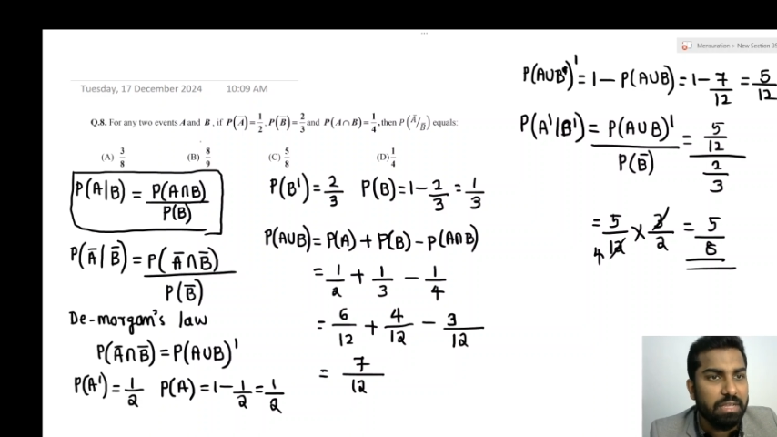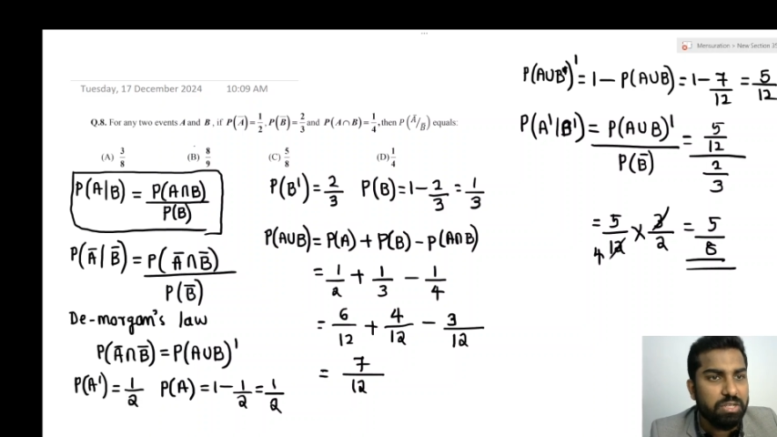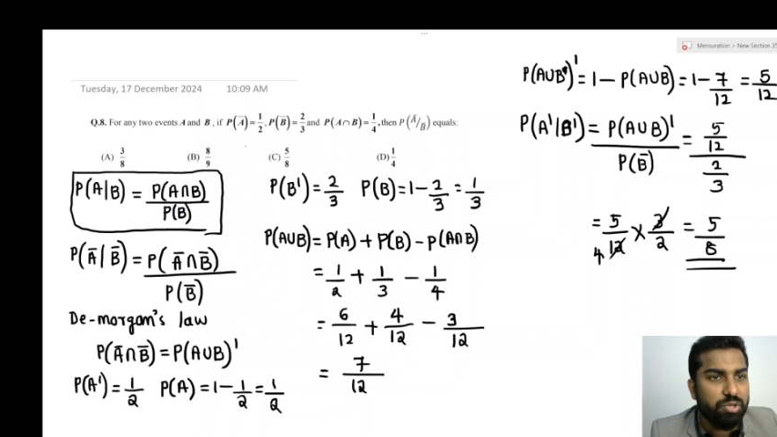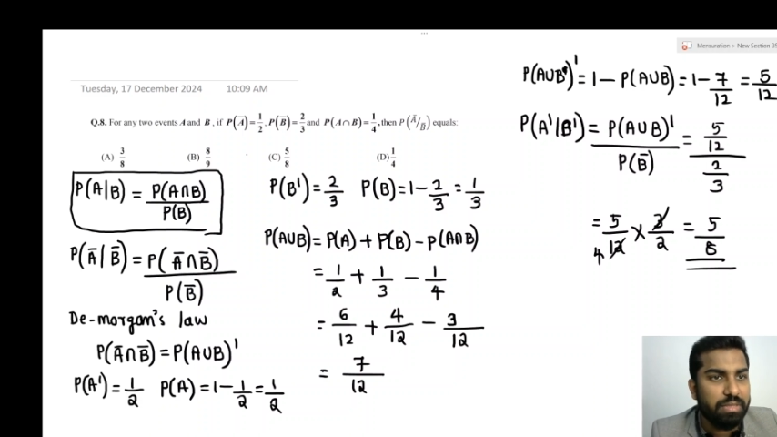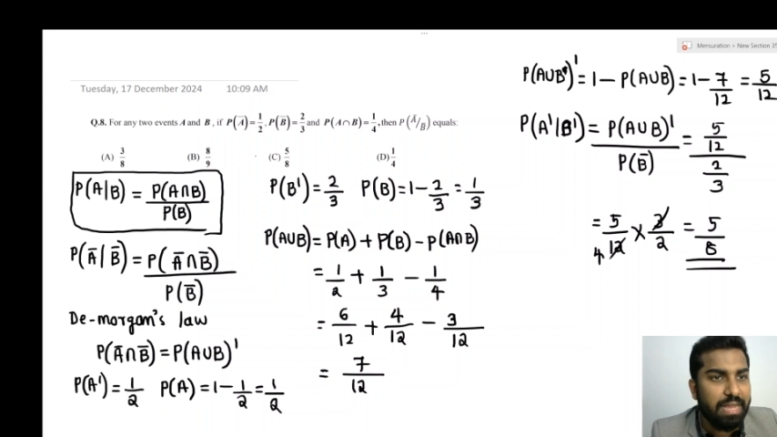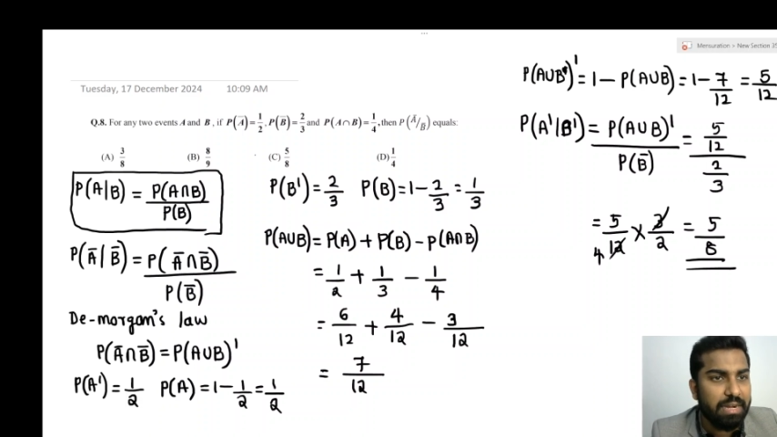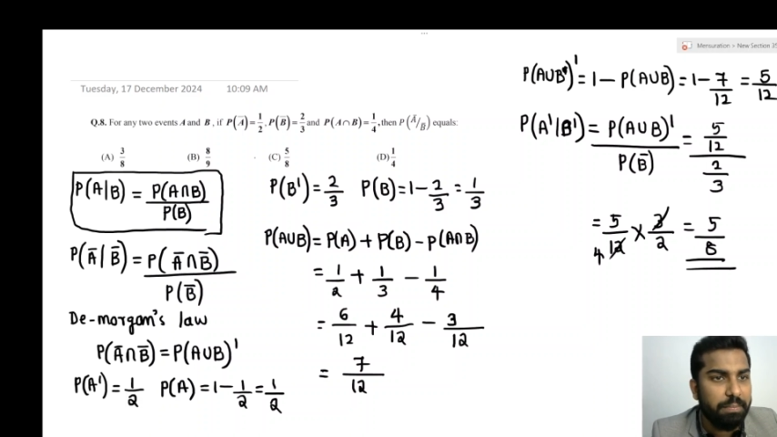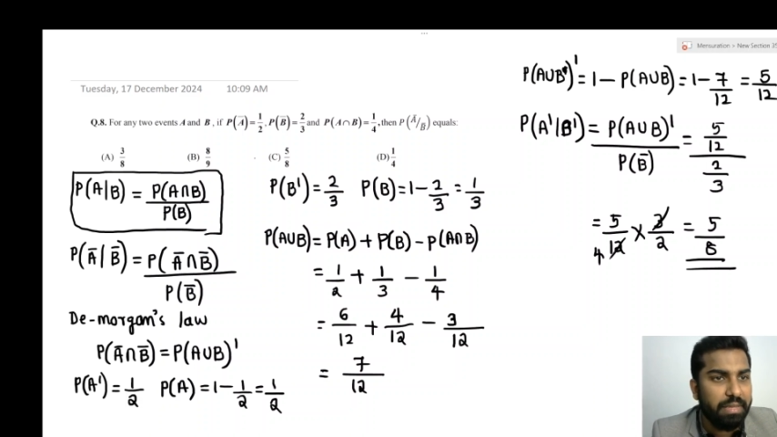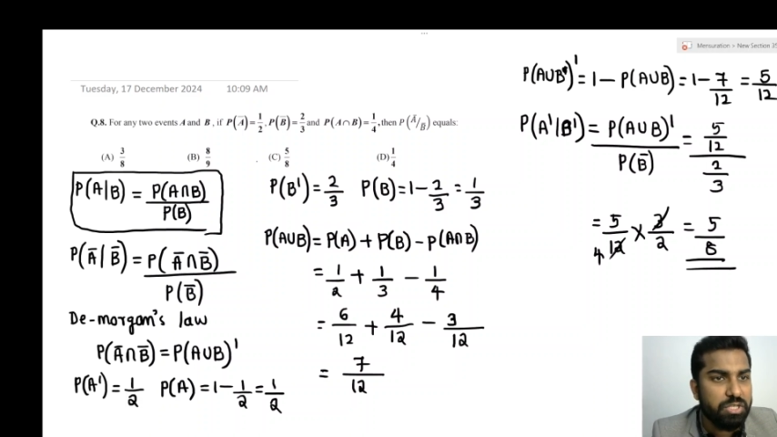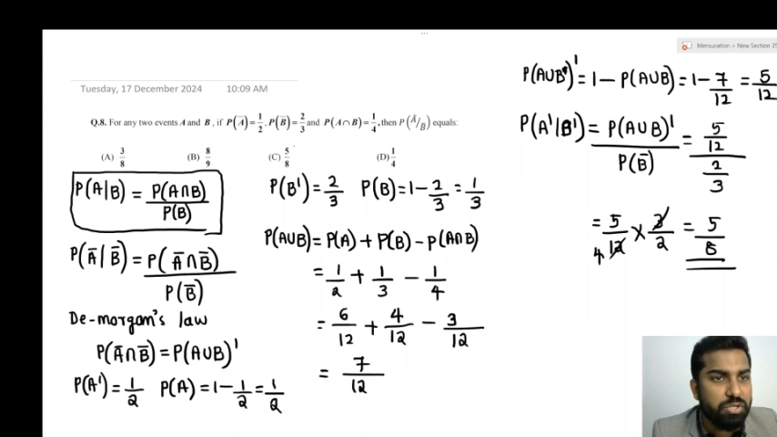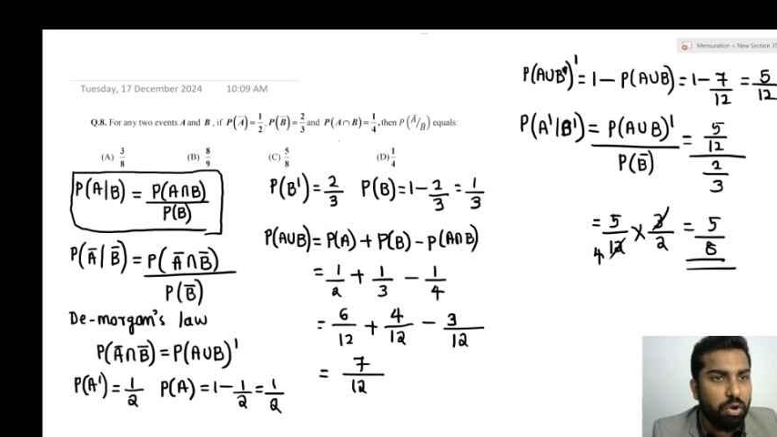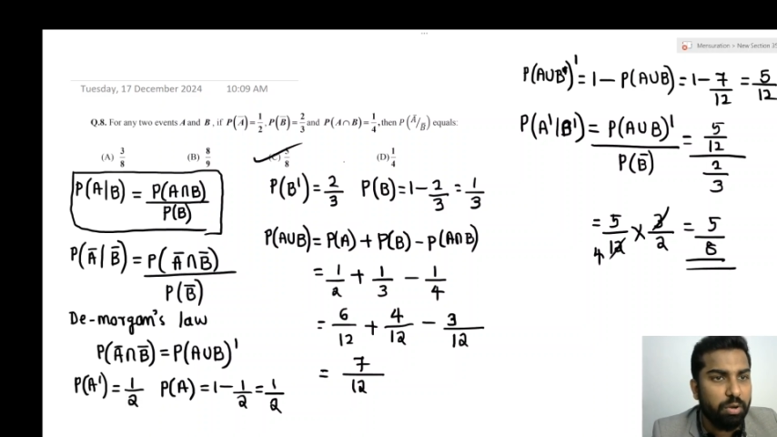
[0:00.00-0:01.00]
So that
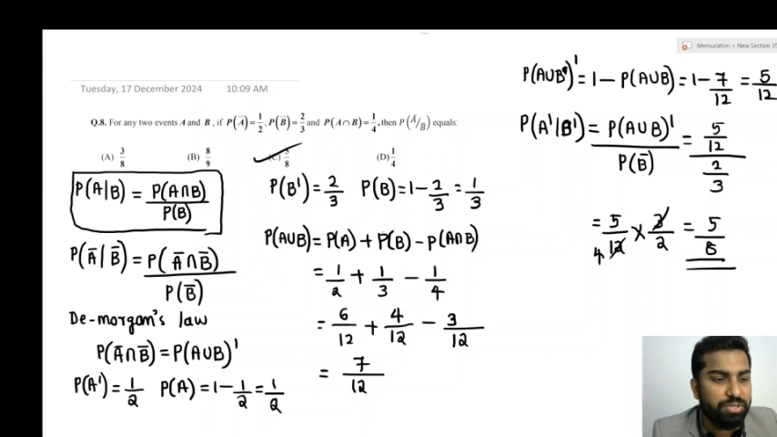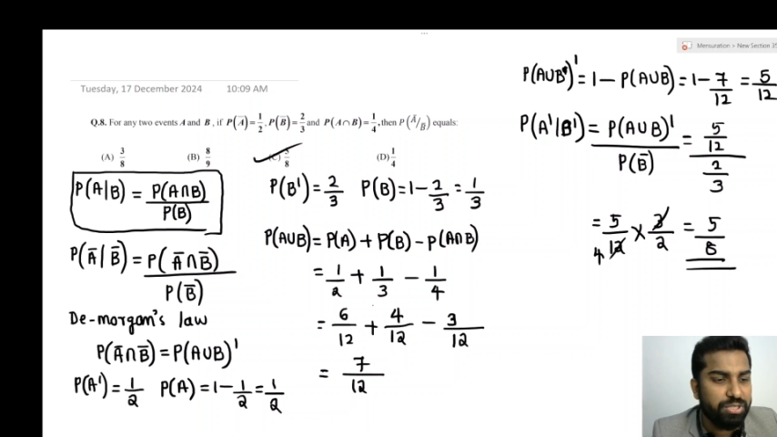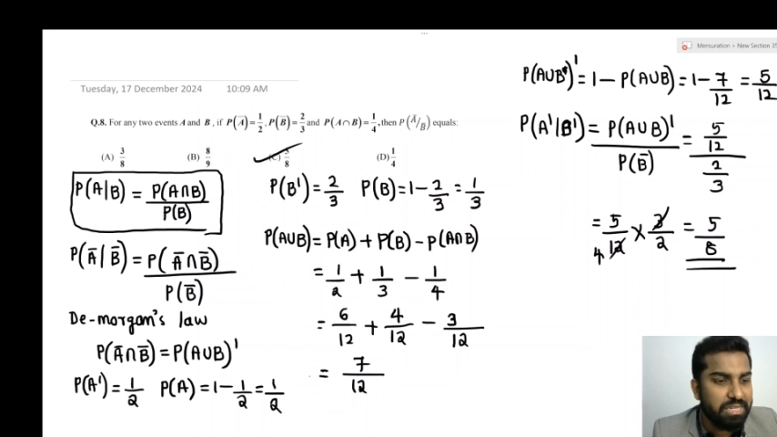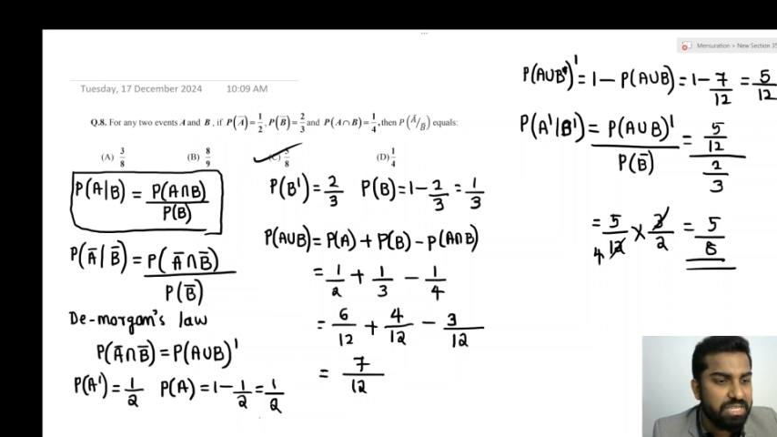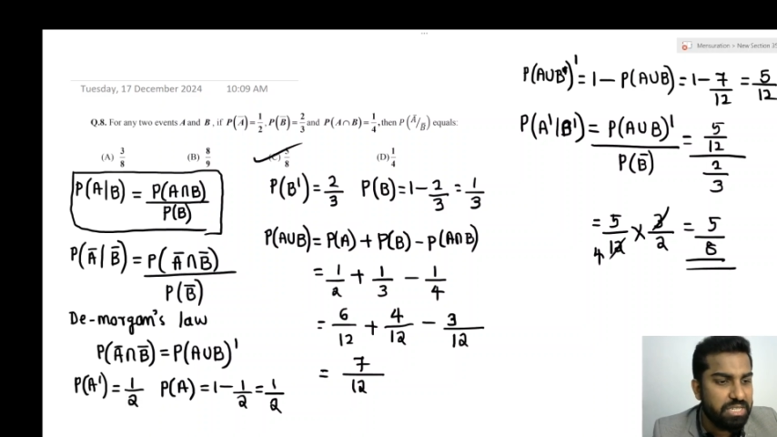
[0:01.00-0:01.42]
means option